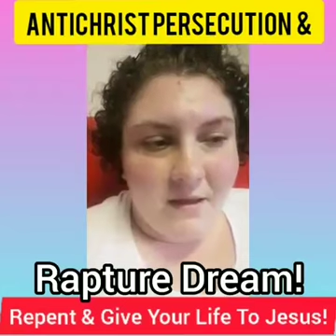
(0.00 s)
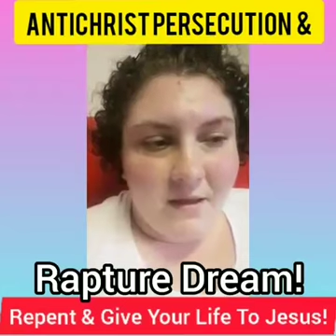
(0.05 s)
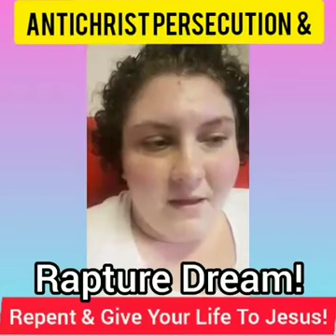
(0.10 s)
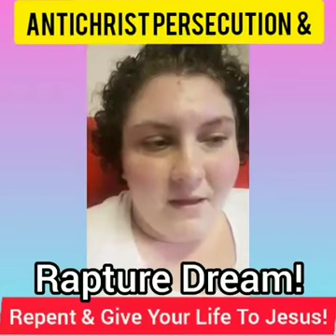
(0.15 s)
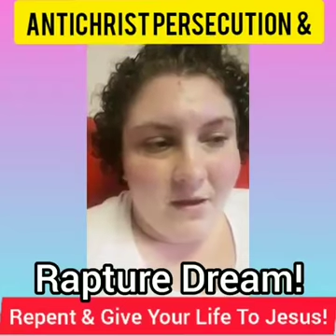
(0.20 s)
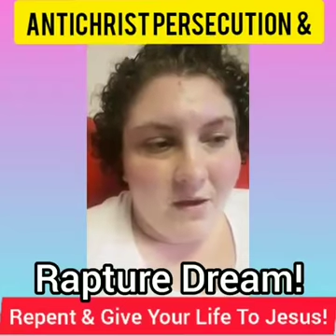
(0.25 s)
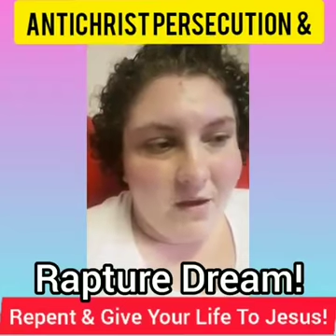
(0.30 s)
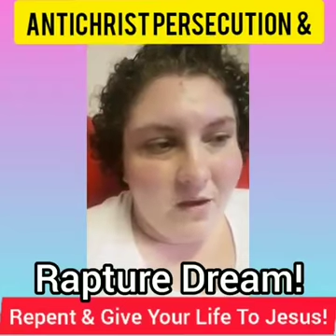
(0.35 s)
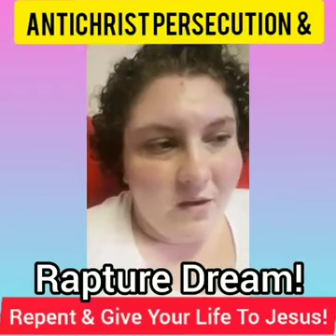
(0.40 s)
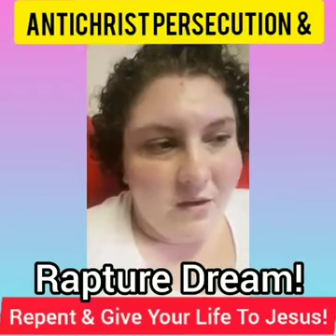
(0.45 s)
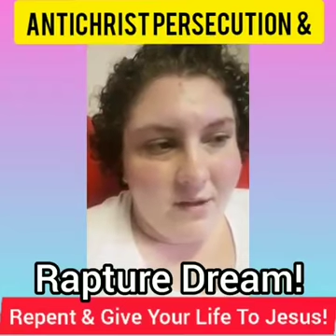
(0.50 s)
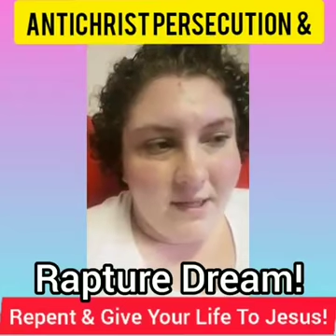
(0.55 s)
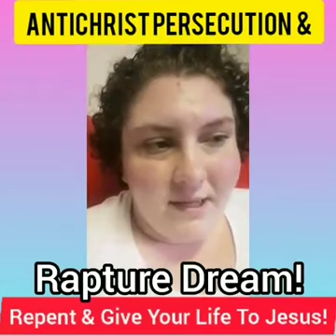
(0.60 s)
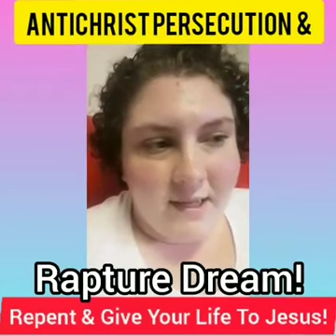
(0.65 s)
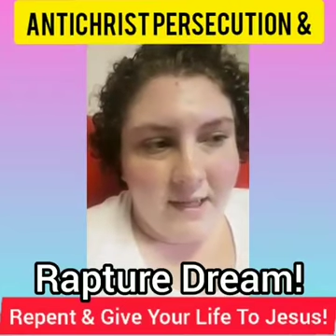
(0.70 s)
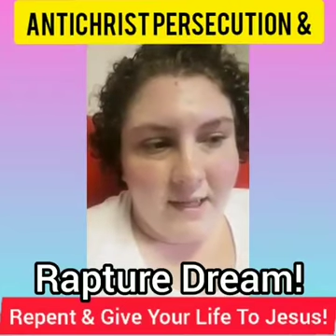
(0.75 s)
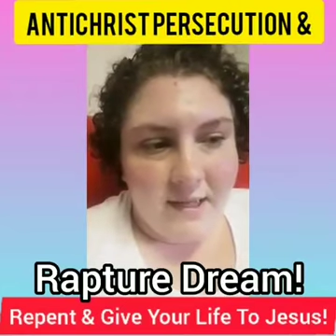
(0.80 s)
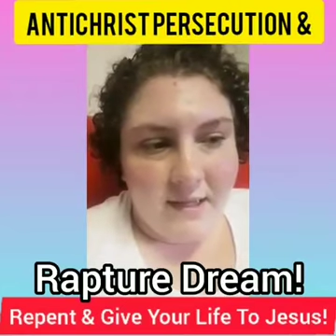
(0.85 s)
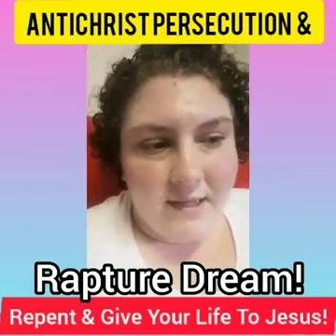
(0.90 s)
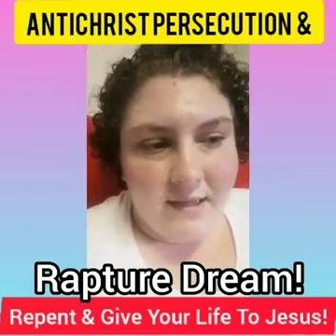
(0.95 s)
yeah
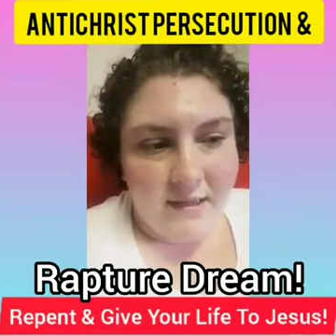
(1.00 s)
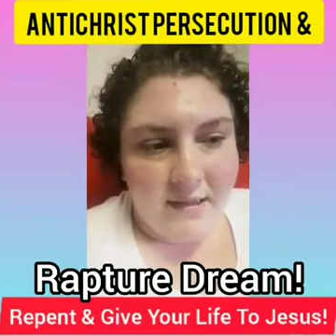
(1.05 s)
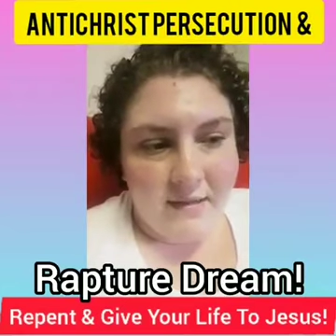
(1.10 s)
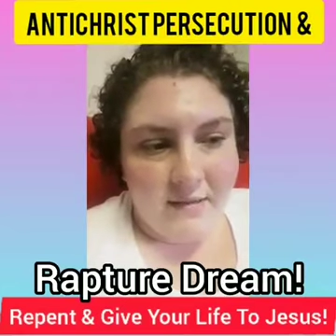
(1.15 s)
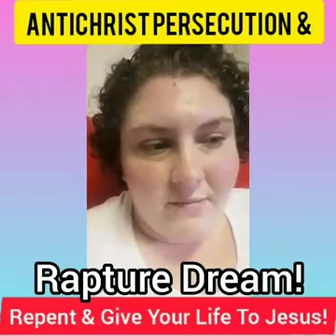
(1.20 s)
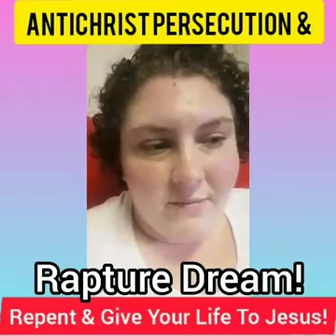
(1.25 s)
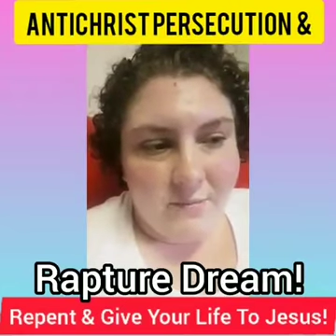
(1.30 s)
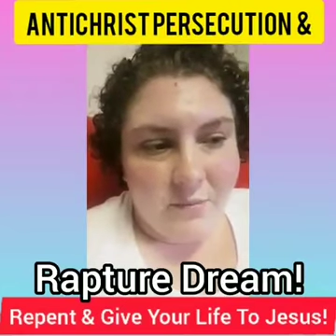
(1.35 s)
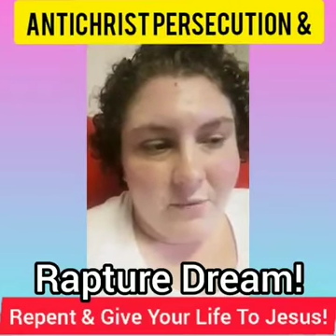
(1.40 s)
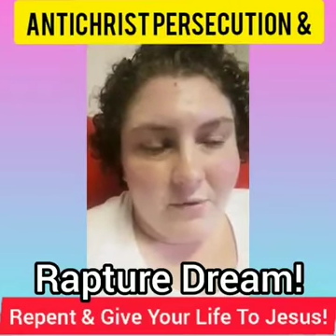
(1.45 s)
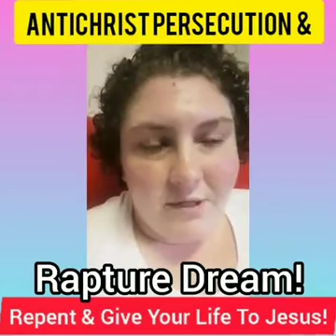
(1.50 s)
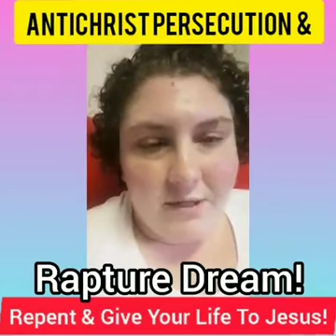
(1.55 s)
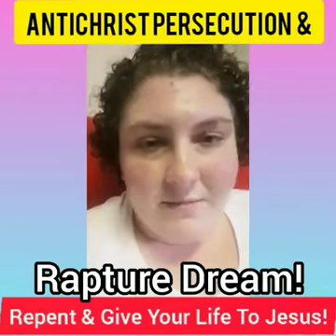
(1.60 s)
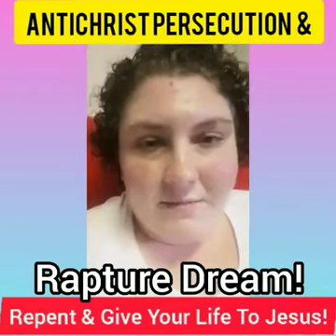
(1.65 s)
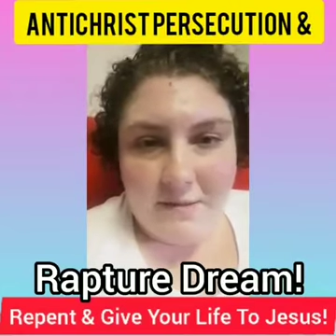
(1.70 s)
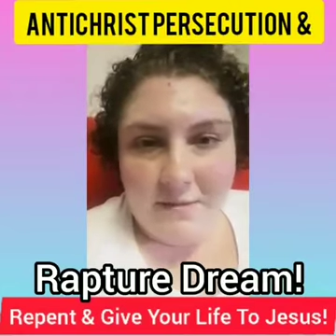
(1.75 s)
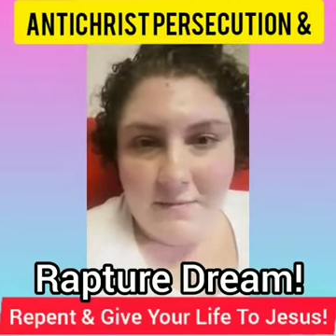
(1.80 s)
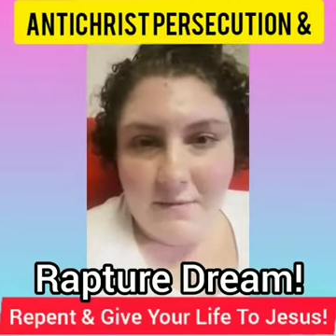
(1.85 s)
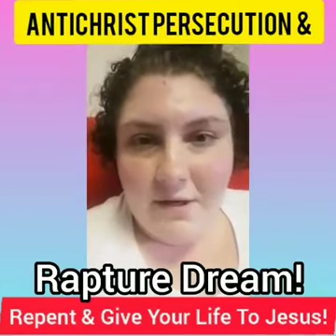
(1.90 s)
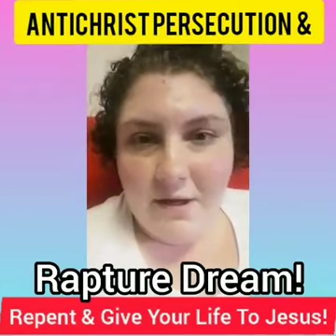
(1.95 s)
he bought them
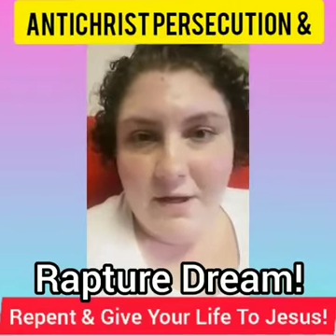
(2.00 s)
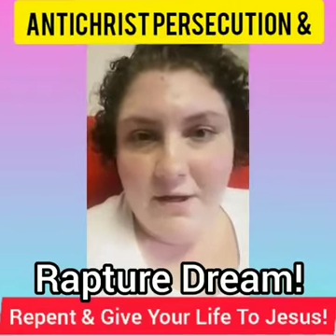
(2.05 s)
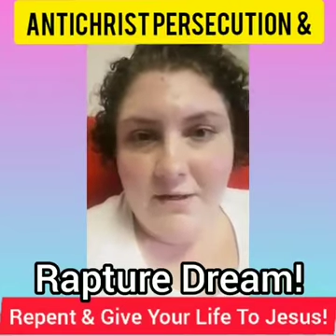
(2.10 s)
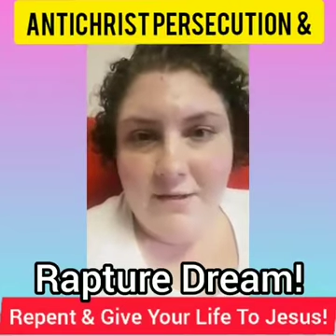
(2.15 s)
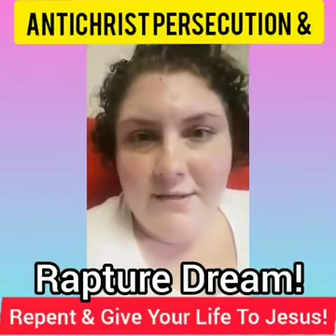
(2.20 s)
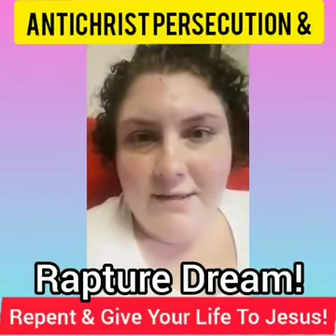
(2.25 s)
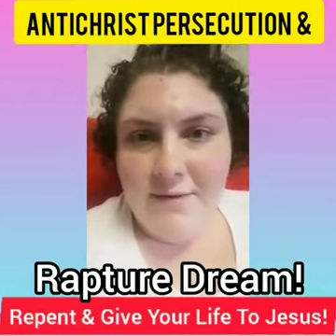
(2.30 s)
some clothes